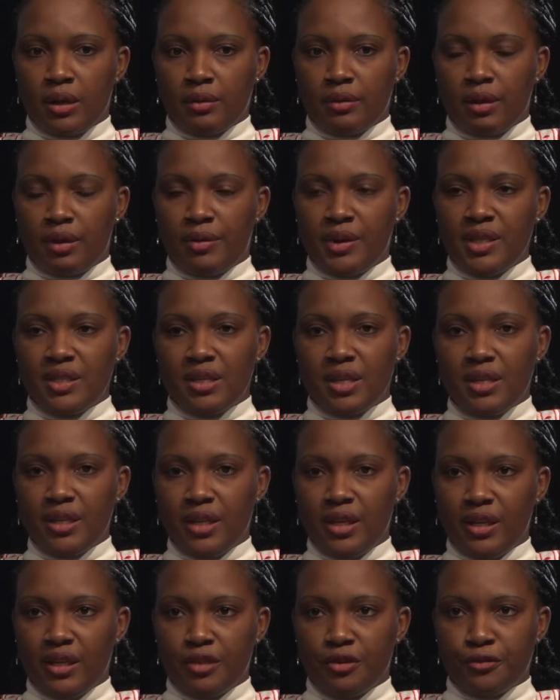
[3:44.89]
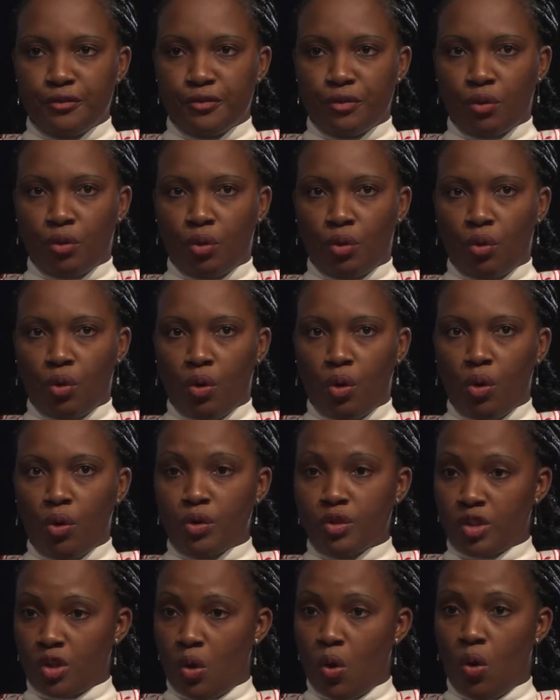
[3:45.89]
there is a need for
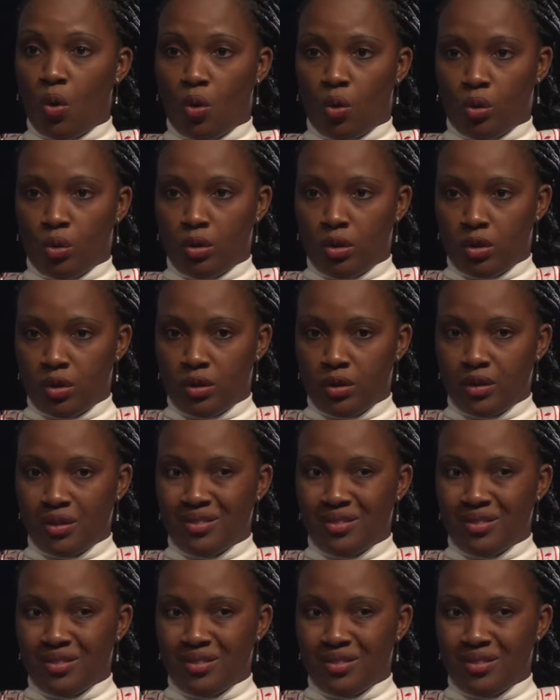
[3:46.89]
us all,